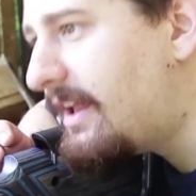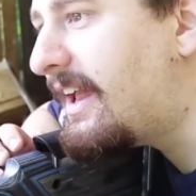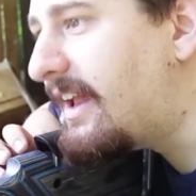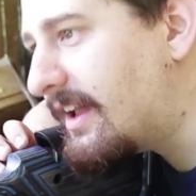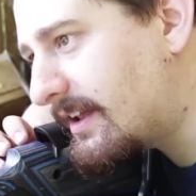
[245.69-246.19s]

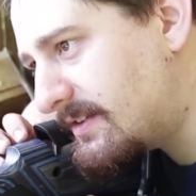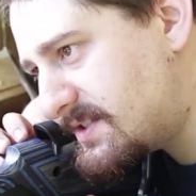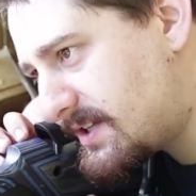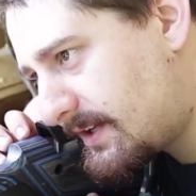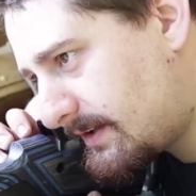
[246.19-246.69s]

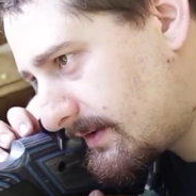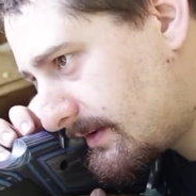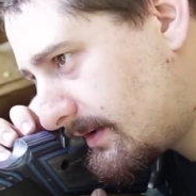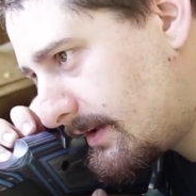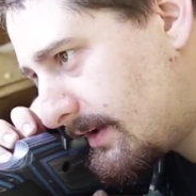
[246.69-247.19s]
And
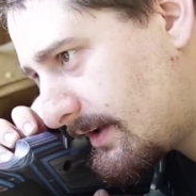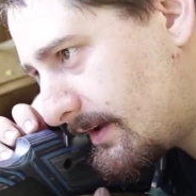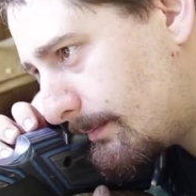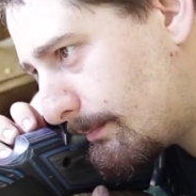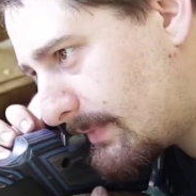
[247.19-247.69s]

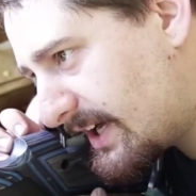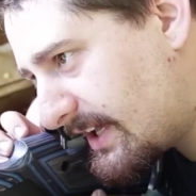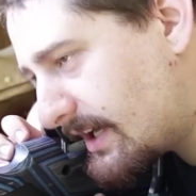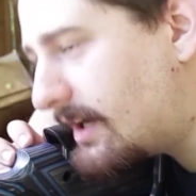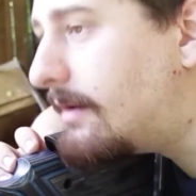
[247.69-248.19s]

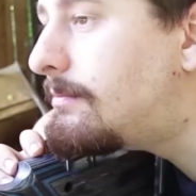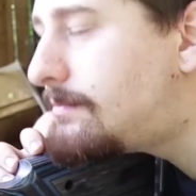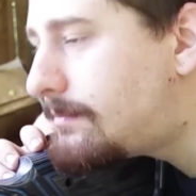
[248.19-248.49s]
my